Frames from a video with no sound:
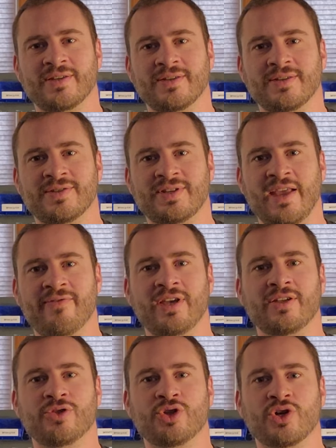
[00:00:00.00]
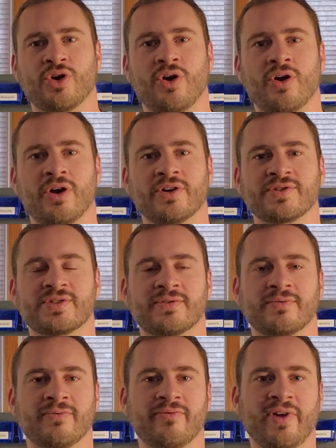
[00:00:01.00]
saving the car's
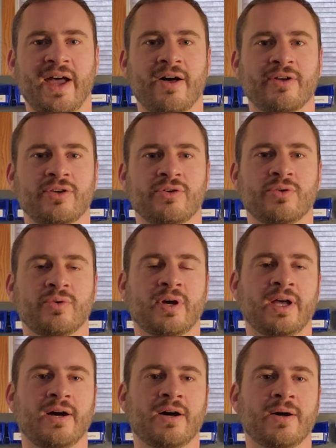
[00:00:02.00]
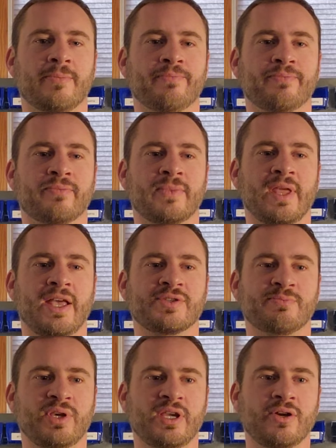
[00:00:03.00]
value as
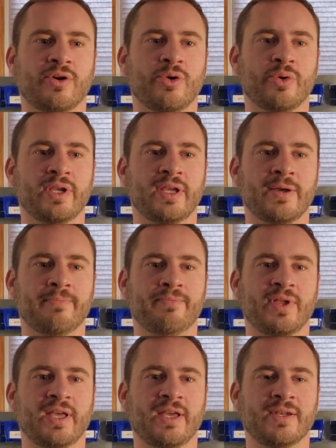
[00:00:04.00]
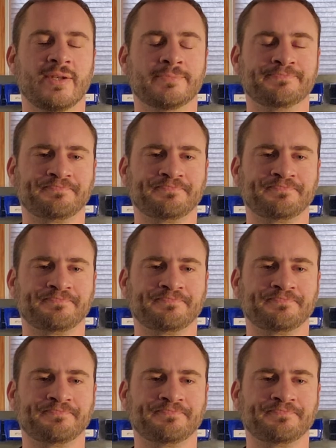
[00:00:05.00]
being OEM, and